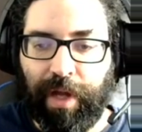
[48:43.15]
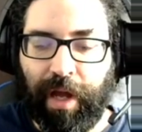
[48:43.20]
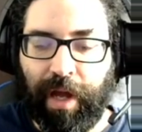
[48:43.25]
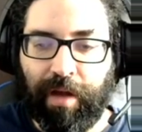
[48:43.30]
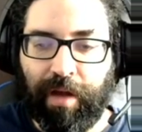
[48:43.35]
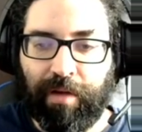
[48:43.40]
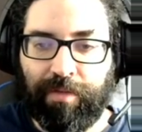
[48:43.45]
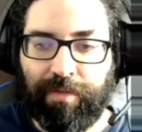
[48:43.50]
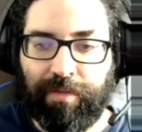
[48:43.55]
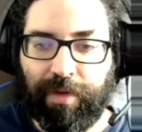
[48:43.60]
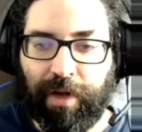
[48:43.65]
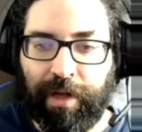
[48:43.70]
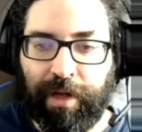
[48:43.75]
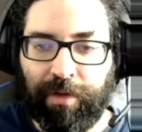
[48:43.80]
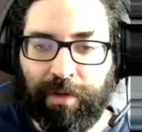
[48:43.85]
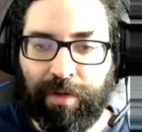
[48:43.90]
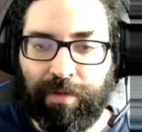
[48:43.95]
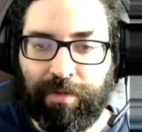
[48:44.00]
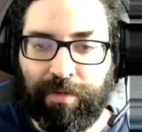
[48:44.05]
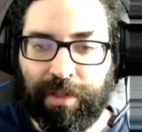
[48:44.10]
we have
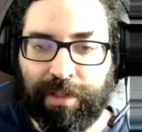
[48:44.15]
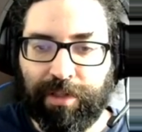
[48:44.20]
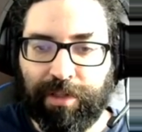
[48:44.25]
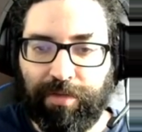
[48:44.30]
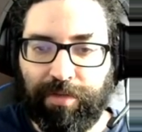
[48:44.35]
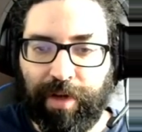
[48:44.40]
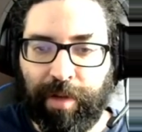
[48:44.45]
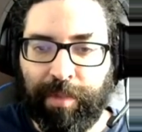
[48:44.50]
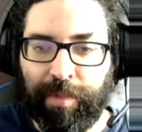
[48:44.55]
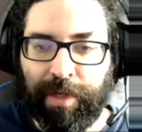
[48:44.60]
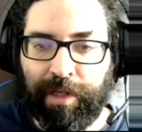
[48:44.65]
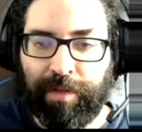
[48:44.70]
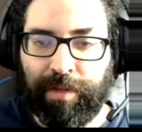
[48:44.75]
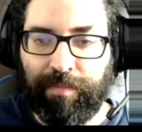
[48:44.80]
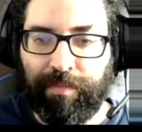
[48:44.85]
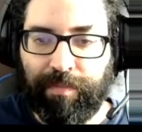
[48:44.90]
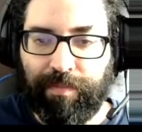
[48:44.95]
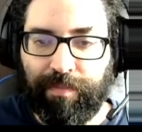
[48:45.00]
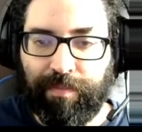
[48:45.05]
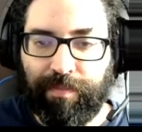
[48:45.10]
a universal
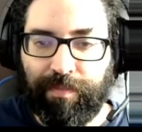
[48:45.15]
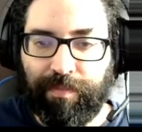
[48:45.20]
family.